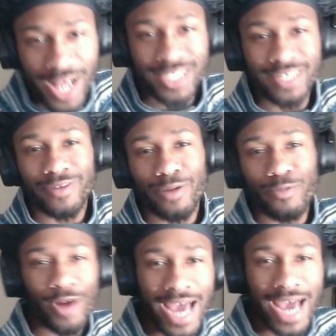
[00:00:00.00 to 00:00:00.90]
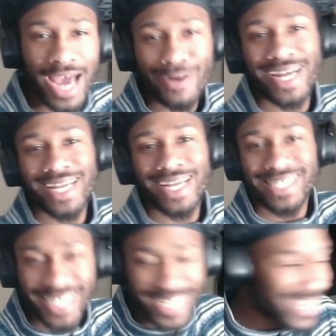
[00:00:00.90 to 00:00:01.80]
if your boy got low
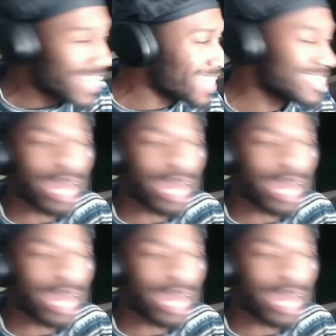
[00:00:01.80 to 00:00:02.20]
energy, I